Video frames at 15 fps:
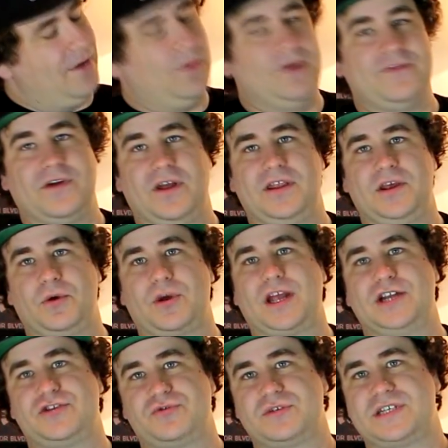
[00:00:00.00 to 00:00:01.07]
with the
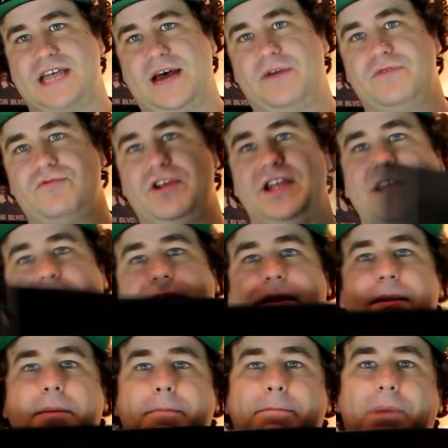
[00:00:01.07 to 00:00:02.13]
orchestral sound
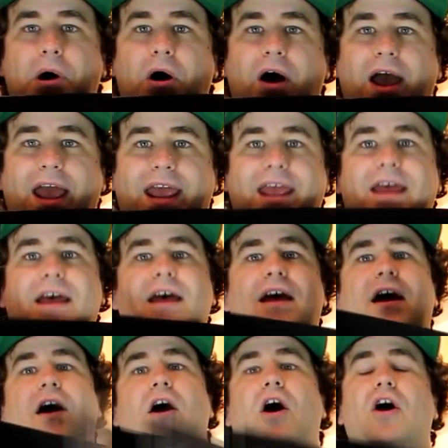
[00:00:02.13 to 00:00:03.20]
redone by
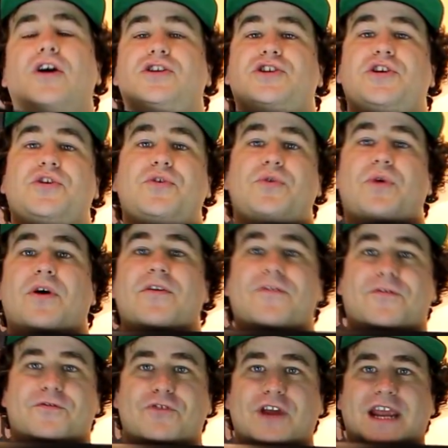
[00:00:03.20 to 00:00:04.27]

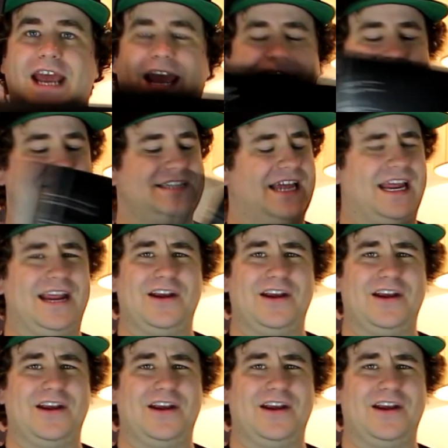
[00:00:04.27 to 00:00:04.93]
R23X.